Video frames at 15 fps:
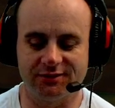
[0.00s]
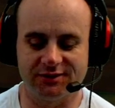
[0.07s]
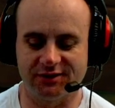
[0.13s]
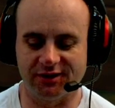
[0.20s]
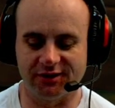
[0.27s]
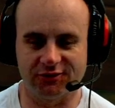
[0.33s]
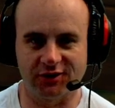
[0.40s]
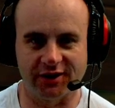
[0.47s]

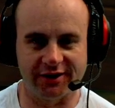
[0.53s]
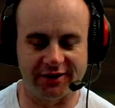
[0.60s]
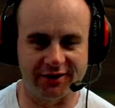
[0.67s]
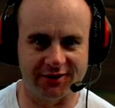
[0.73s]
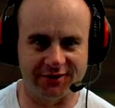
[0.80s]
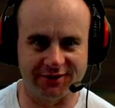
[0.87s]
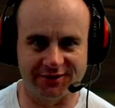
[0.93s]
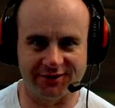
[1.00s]
stuff, trying to
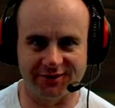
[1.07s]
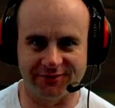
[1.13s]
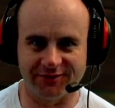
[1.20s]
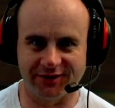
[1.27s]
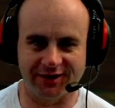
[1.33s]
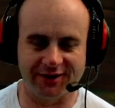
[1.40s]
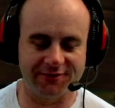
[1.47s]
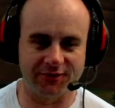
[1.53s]
hit on her, and I'm
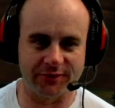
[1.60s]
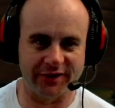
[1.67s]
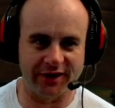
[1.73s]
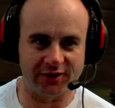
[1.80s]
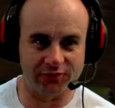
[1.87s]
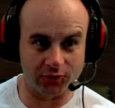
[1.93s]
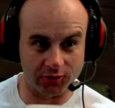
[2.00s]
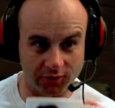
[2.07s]
like, I feel bad
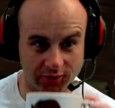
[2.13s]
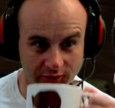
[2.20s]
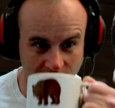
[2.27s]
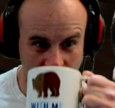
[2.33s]
for her.